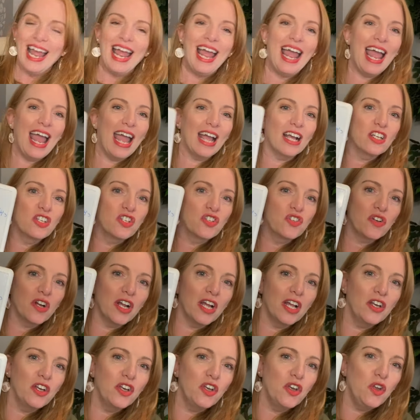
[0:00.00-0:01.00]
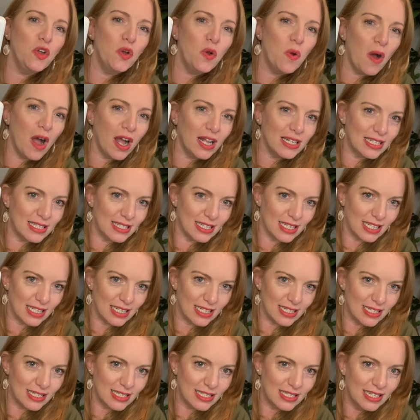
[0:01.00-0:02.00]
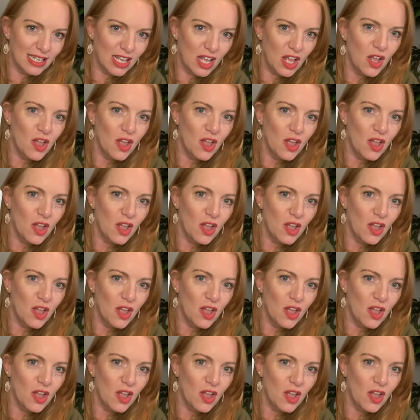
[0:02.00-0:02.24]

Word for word: extra nuances